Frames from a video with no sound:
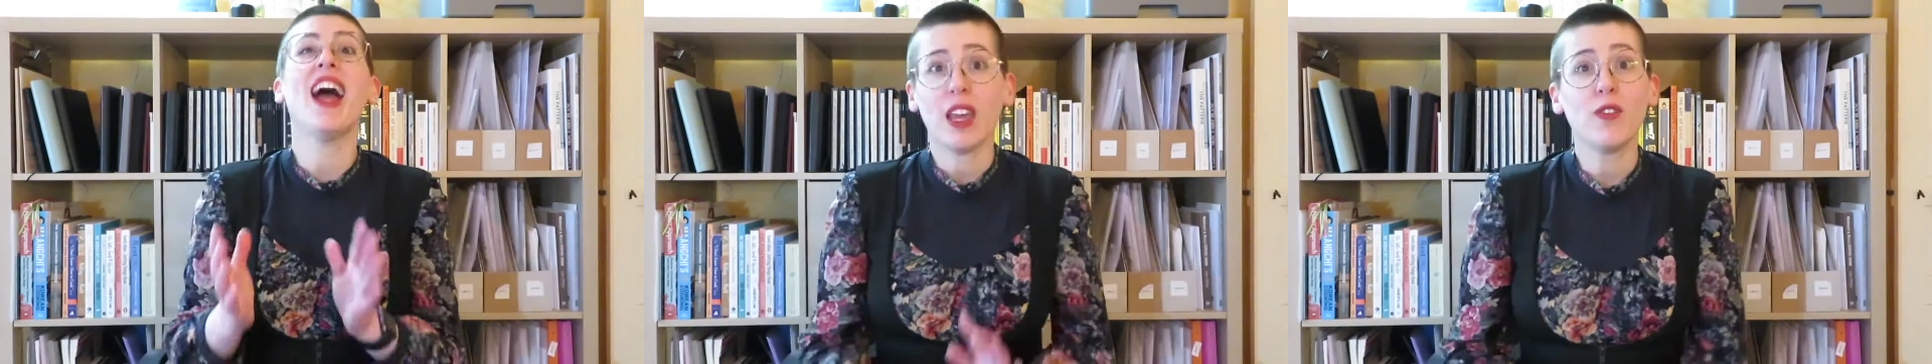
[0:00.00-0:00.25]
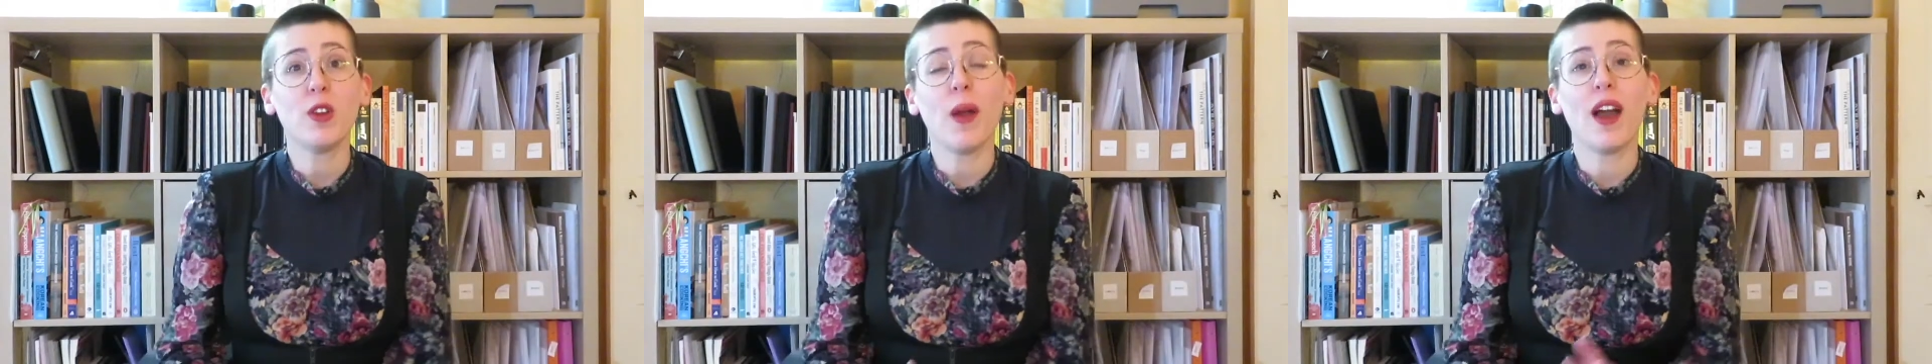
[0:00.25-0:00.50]

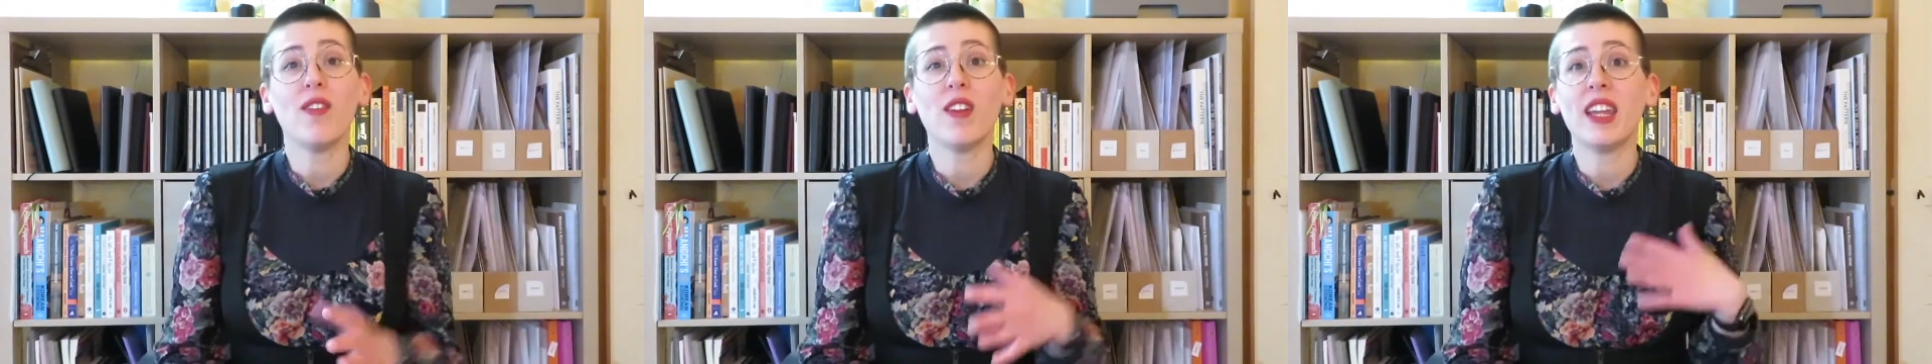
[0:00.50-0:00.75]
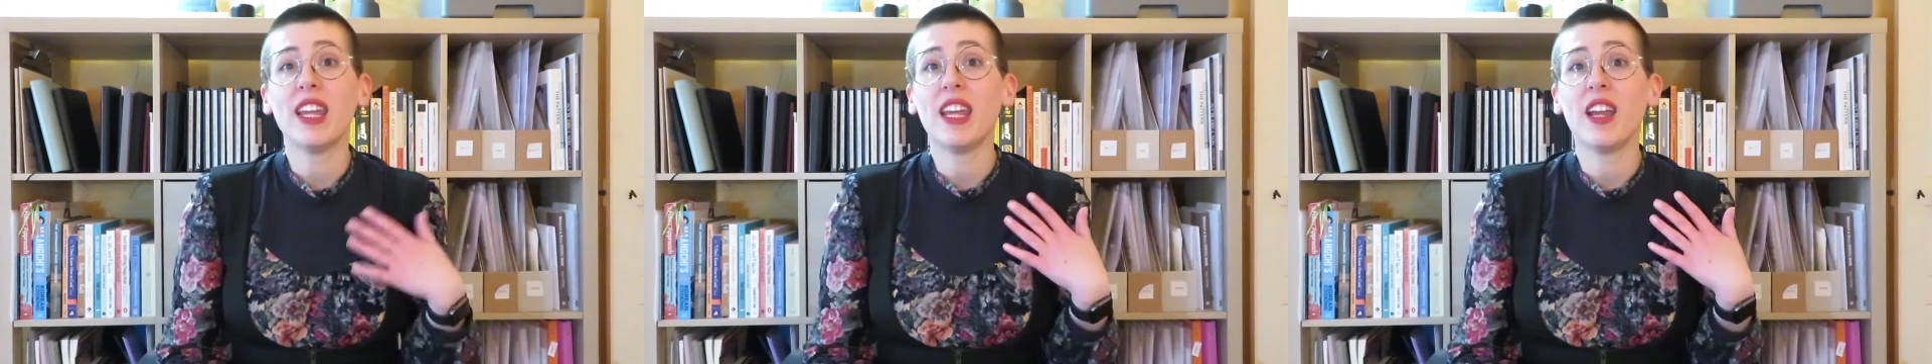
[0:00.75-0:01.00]
If you have
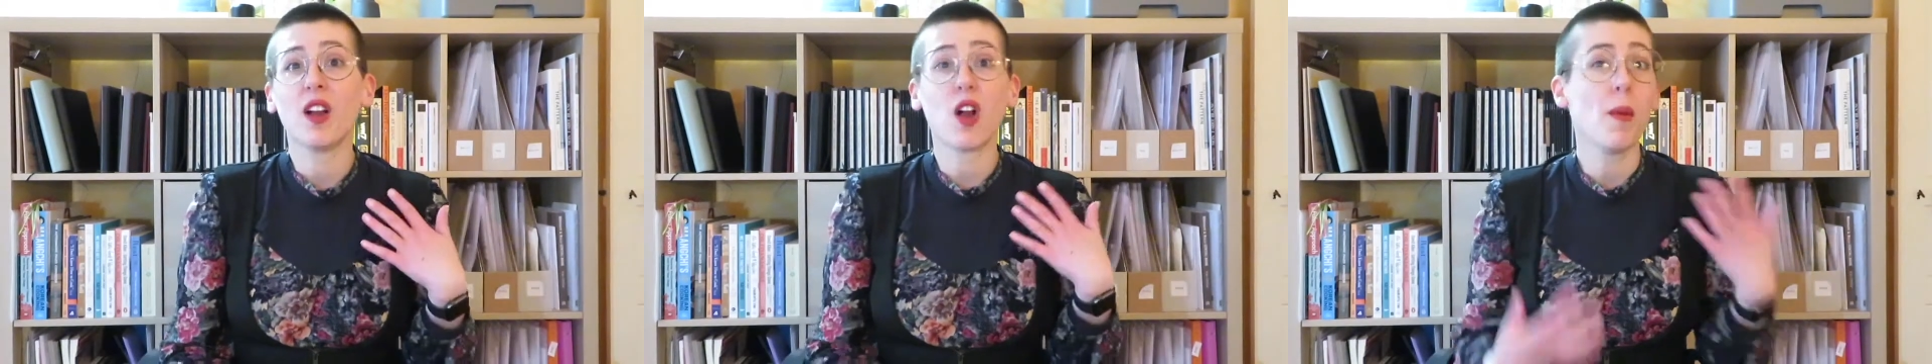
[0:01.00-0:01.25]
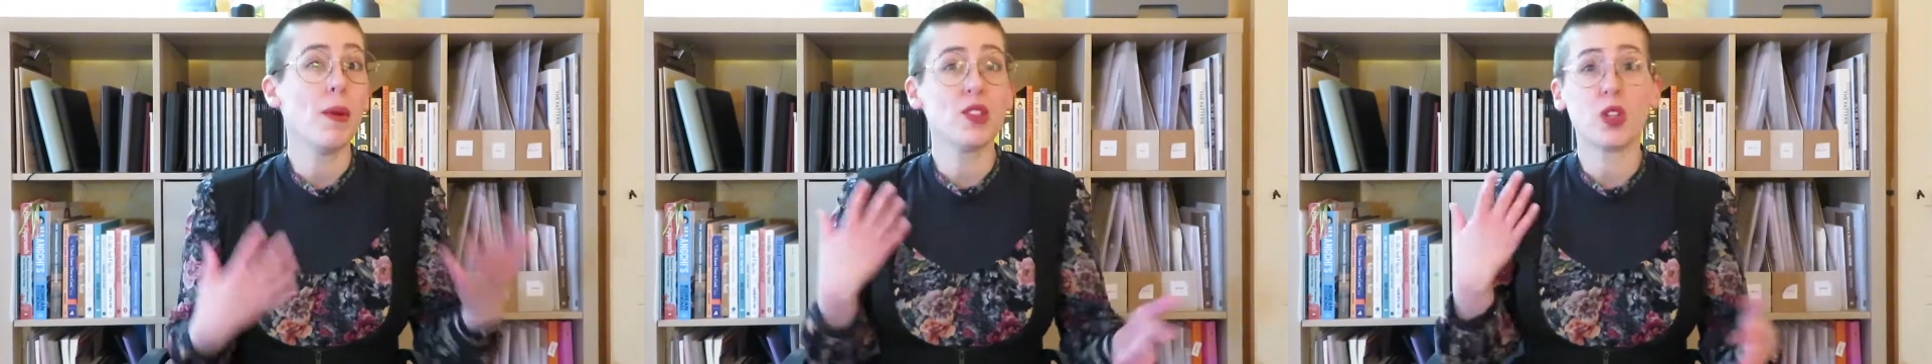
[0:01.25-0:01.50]
any
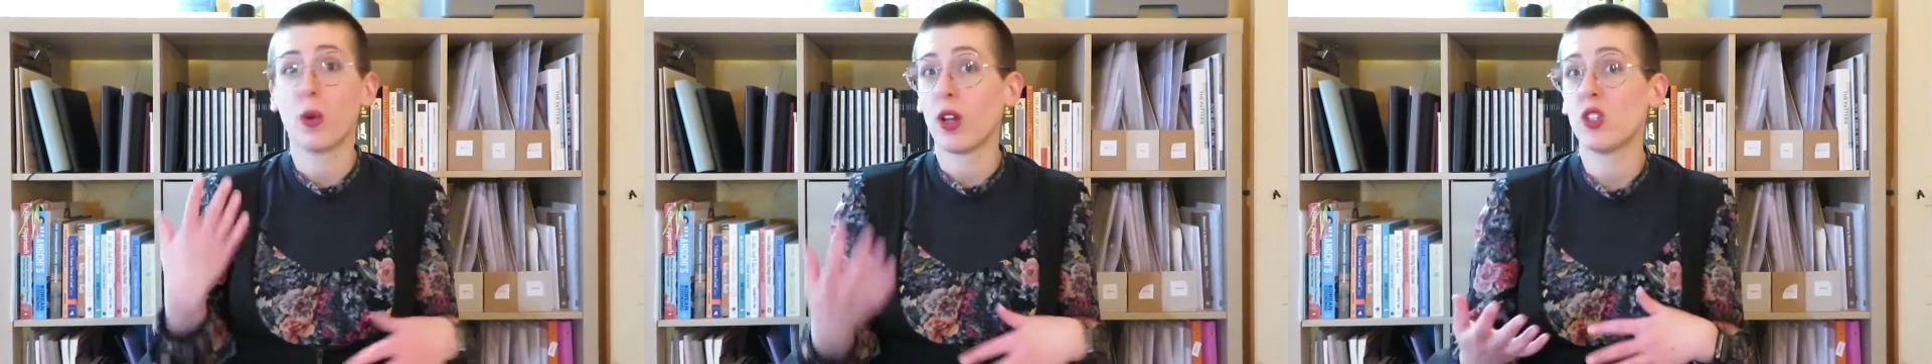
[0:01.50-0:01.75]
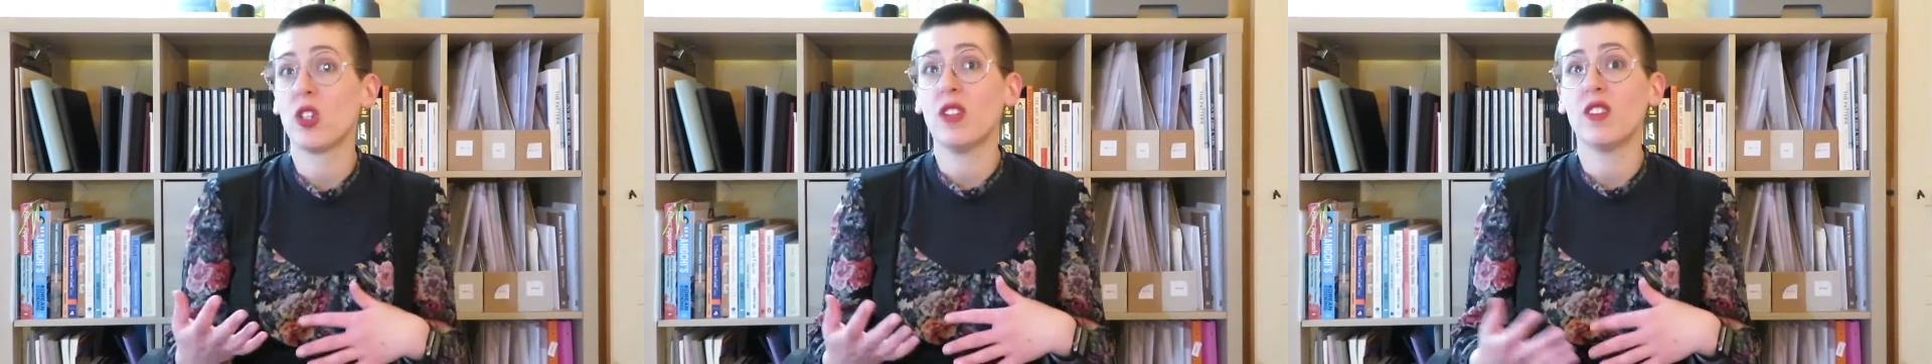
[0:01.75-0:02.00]
comments or
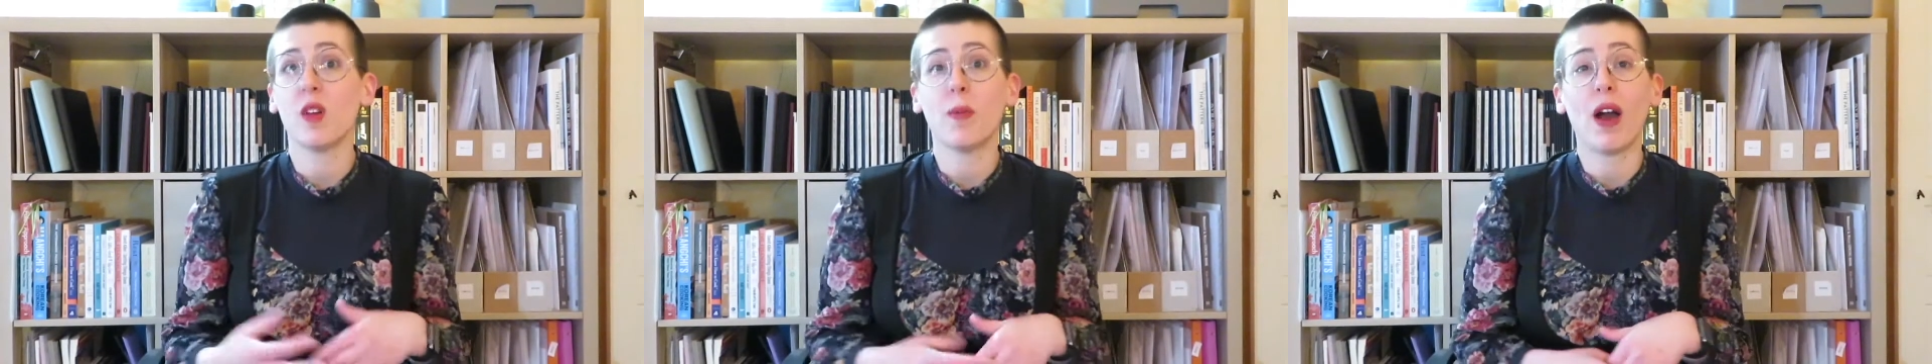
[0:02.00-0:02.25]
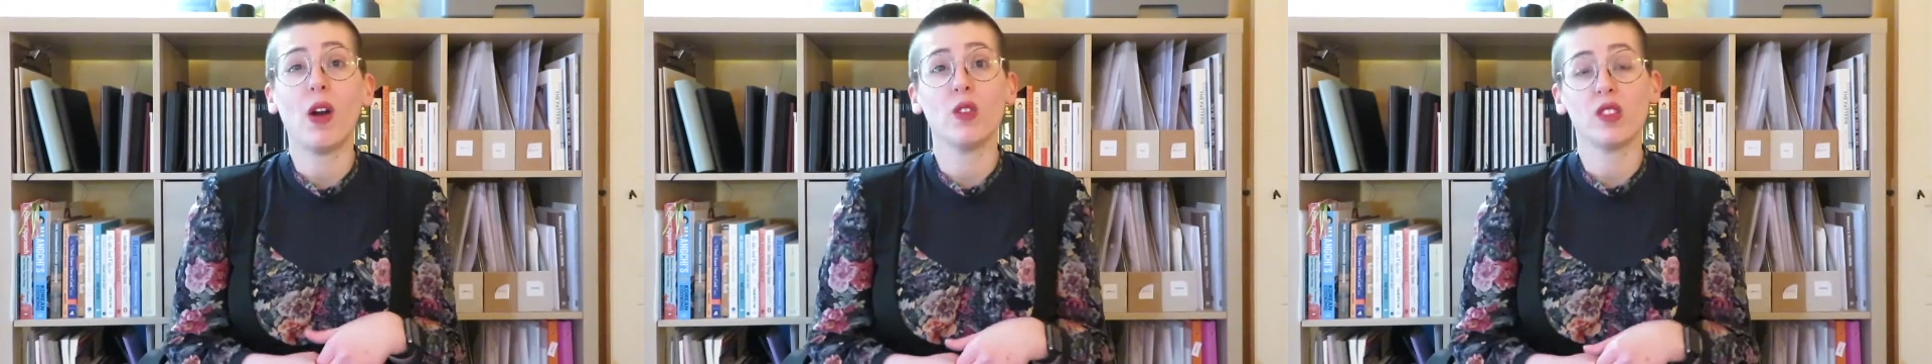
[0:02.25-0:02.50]
questions
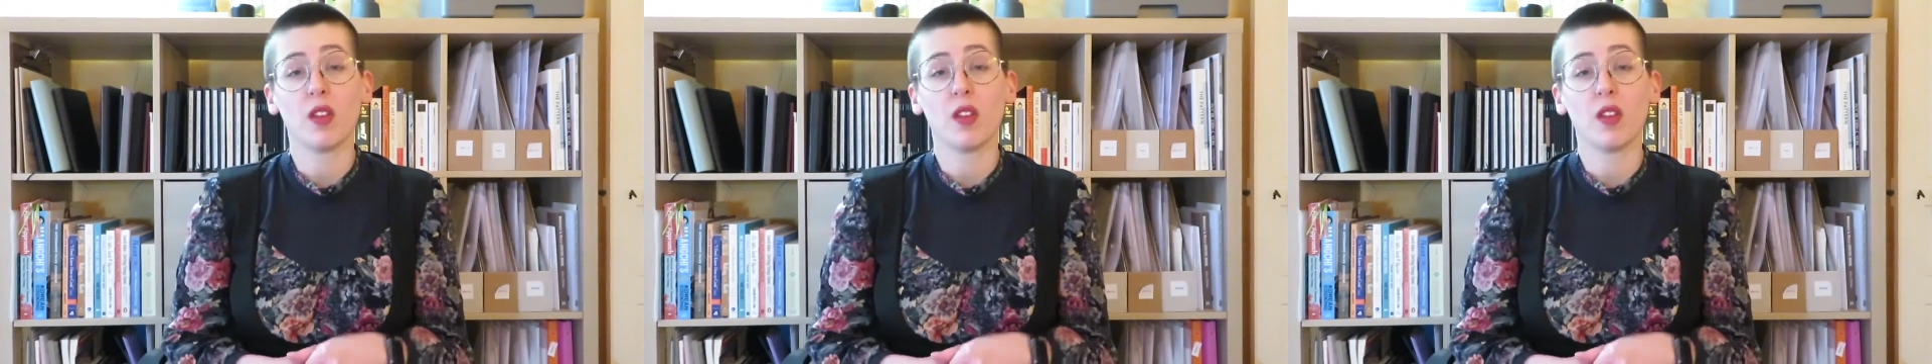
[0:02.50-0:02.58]
about